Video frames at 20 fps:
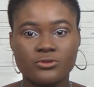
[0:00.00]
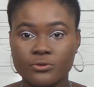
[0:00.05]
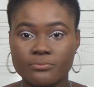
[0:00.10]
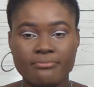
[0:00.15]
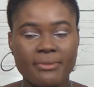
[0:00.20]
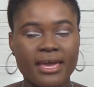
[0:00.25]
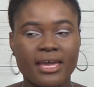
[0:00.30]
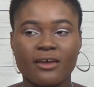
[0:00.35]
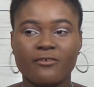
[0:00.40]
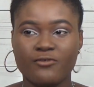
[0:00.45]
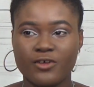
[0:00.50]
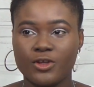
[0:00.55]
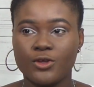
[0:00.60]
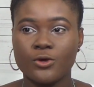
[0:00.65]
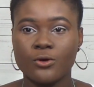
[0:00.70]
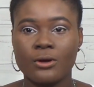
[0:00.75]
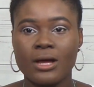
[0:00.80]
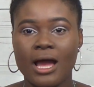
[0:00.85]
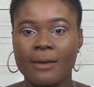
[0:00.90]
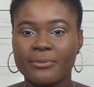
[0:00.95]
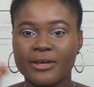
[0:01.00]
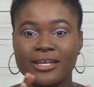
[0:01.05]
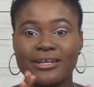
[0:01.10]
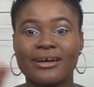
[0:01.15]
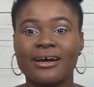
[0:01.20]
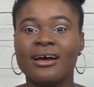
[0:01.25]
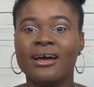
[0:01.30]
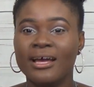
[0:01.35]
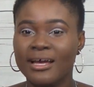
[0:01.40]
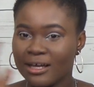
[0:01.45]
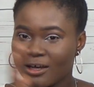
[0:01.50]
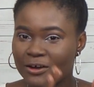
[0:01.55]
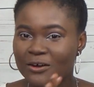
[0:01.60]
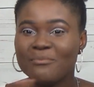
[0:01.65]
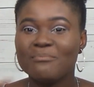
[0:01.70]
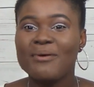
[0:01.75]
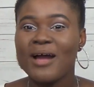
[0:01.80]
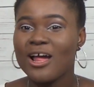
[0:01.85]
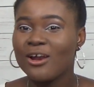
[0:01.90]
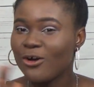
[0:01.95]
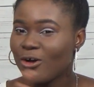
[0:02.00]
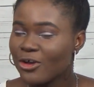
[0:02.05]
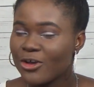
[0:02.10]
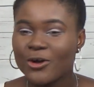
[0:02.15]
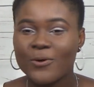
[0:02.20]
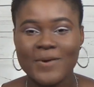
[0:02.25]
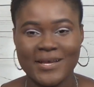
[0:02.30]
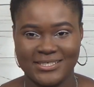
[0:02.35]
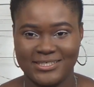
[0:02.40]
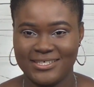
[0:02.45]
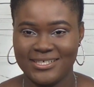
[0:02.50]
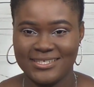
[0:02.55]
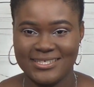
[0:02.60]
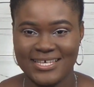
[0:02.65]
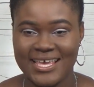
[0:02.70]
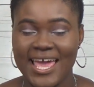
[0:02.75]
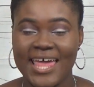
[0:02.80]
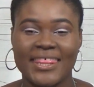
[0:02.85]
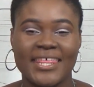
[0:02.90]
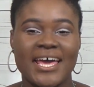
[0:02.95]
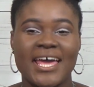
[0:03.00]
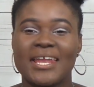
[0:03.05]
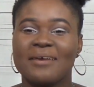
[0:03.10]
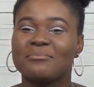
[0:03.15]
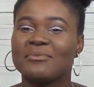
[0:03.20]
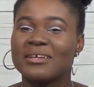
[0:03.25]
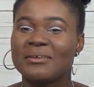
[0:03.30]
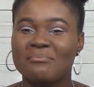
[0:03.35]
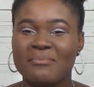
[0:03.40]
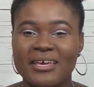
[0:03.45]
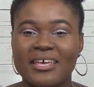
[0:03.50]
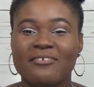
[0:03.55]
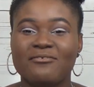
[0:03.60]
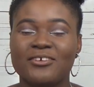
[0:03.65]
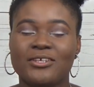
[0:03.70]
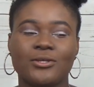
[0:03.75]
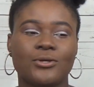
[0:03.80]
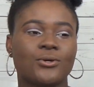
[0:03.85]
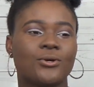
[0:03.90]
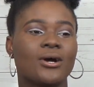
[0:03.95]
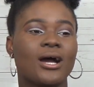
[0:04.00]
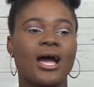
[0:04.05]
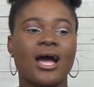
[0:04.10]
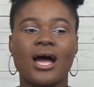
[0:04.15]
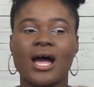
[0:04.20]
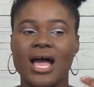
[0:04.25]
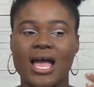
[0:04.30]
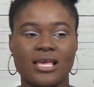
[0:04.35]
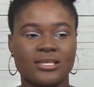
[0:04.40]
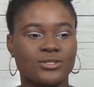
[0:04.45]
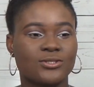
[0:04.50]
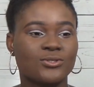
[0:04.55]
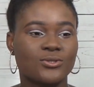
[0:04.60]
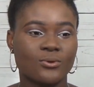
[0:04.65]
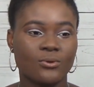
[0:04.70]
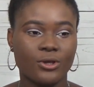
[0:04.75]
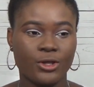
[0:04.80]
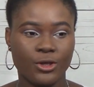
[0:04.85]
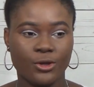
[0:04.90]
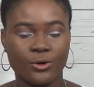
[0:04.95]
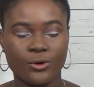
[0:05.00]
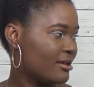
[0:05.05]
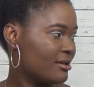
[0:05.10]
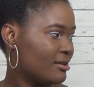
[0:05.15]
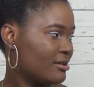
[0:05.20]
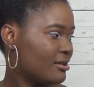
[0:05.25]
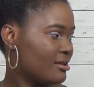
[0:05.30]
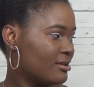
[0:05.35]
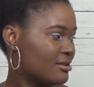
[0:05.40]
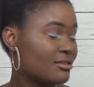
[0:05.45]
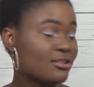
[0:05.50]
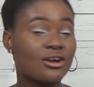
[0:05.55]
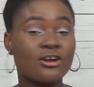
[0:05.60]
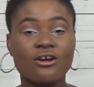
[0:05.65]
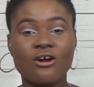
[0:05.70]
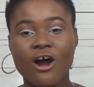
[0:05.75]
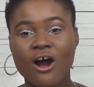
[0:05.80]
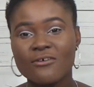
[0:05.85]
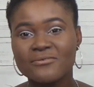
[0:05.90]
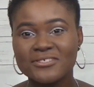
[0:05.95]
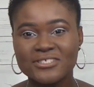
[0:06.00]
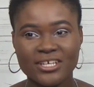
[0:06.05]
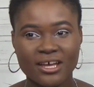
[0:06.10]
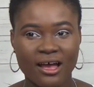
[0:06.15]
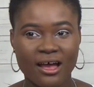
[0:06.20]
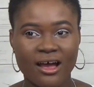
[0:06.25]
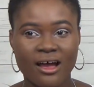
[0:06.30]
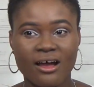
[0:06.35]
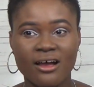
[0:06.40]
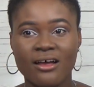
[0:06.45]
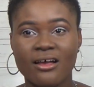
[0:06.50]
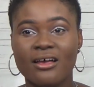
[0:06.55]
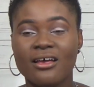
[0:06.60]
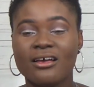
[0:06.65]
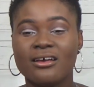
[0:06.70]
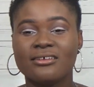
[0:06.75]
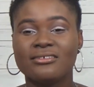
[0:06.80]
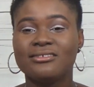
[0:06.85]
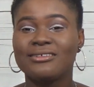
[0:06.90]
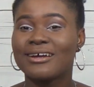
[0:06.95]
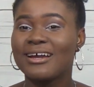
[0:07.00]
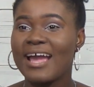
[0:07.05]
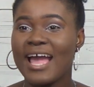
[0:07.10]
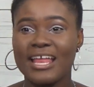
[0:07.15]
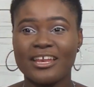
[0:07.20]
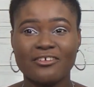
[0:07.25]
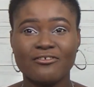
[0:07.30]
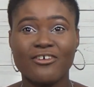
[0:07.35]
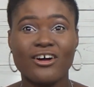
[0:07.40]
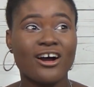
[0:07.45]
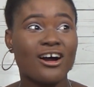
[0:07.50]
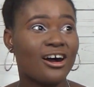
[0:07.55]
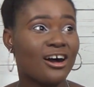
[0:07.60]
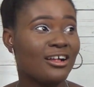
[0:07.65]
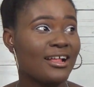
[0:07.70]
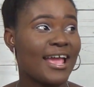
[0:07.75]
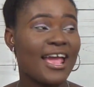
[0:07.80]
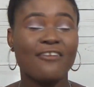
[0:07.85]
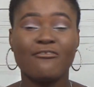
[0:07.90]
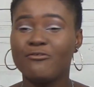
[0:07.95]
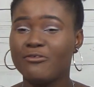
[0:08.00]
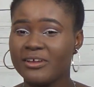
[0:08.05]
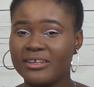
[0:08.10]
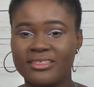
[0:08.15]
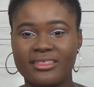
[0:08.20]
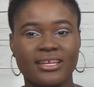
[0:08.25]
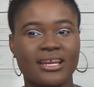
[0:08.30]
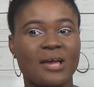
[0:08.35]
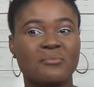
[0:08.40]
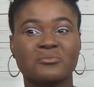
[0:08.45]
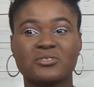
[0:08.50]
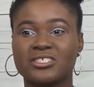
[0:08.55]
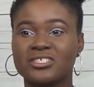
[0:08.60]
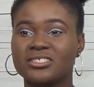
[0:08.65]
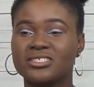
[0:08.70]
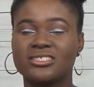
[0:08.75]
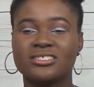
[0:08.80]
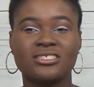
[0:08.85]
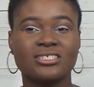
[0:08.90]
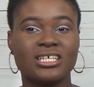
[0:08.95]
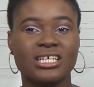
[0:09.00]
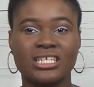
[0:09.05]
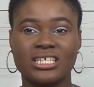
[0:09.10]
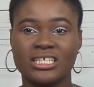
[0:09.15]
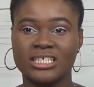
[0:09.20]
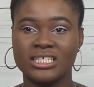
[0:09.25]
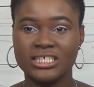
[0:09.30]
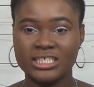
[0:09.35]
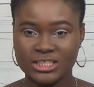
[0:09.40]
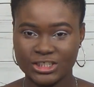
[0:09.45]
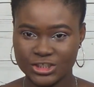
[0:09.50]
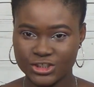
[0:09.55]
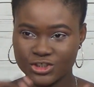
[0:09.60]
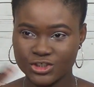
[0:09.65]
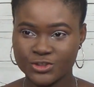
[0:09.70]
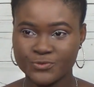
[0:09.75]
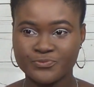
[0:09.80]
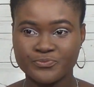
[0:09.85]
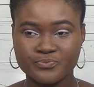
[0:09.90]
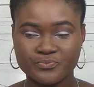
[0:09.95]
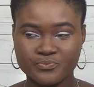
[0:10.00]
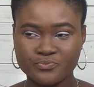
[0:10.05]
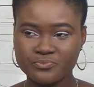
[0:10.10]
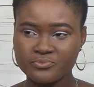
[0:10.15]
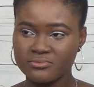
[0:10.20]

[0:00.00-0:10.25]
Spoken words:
to make a video. I'm gonna compile all your questions together, and I'm gonna make a video as to, you know, the culture, the carnival, everything. I'm just gonna, you know,